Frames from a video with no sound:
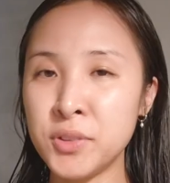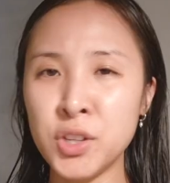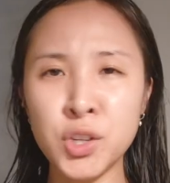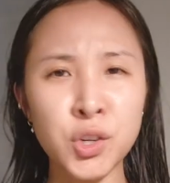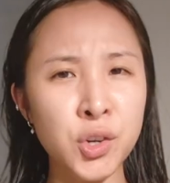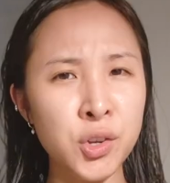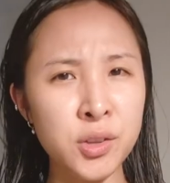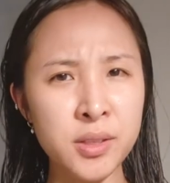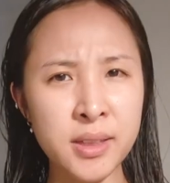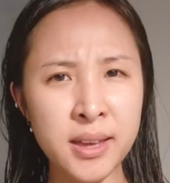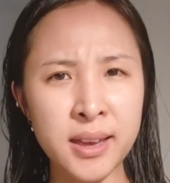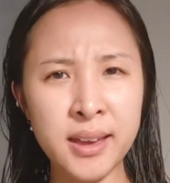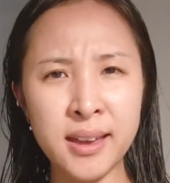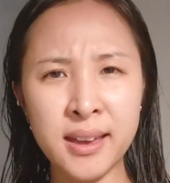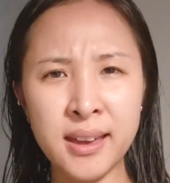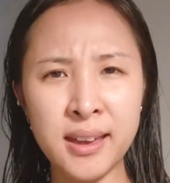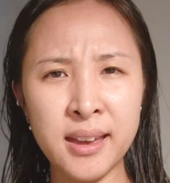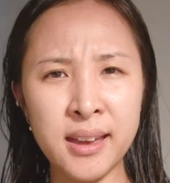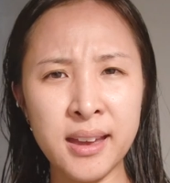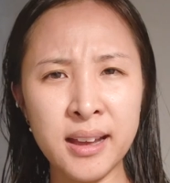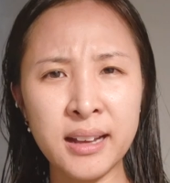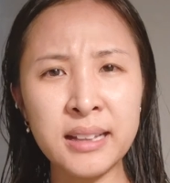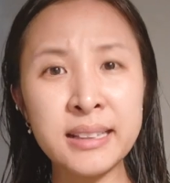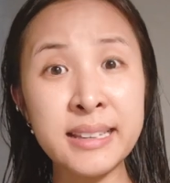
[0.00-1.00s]
You know,
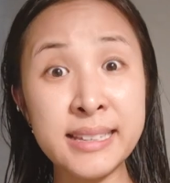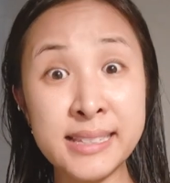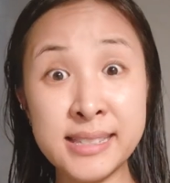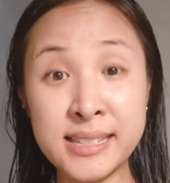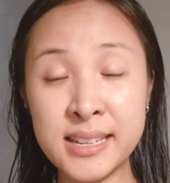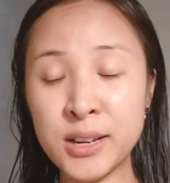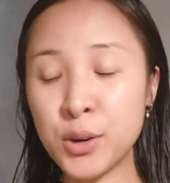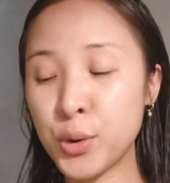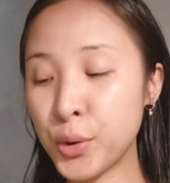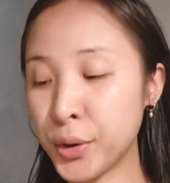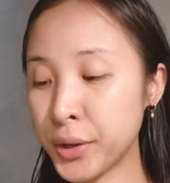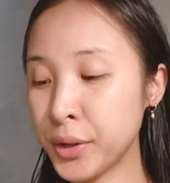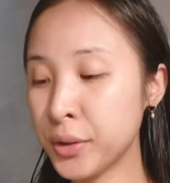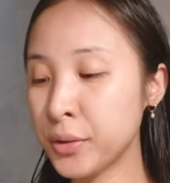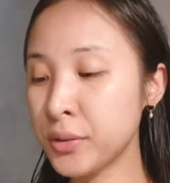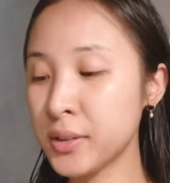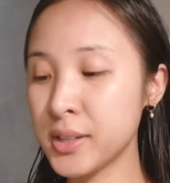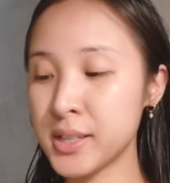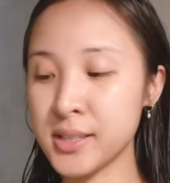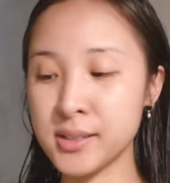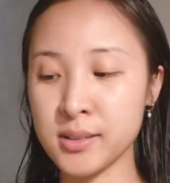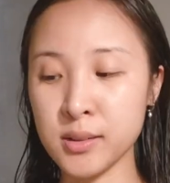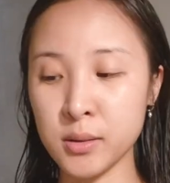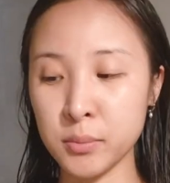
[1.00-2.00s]
their cleansing oil
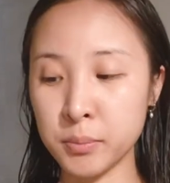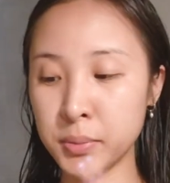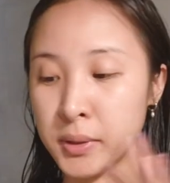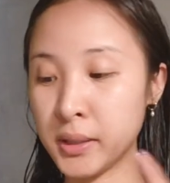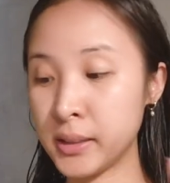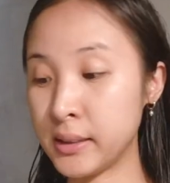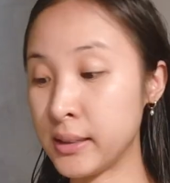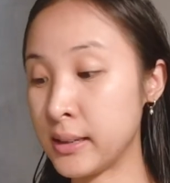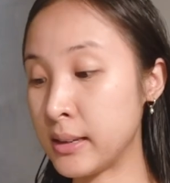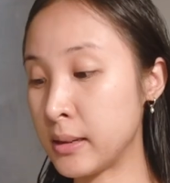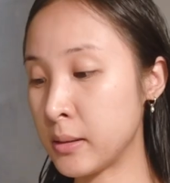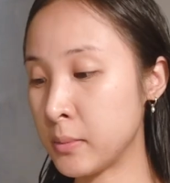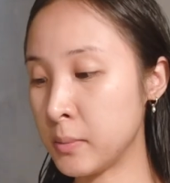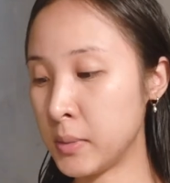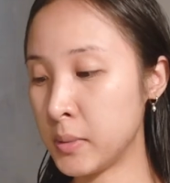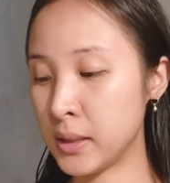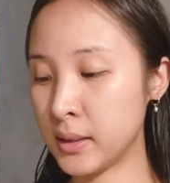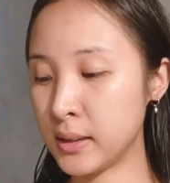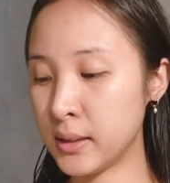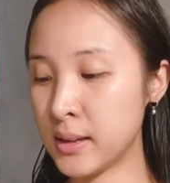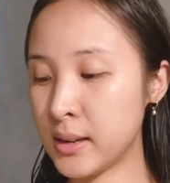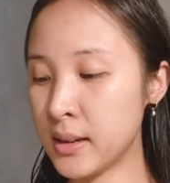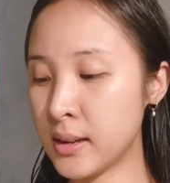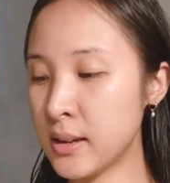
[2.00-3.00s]
is completely
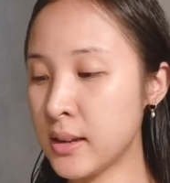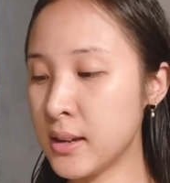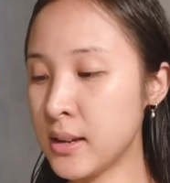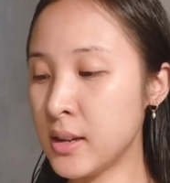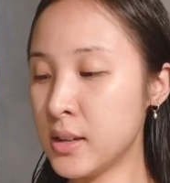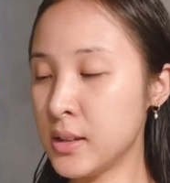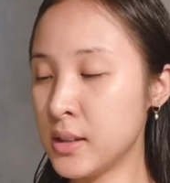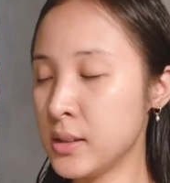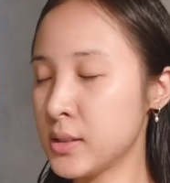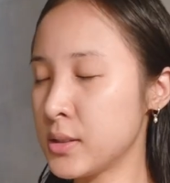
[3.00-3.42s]
camellia.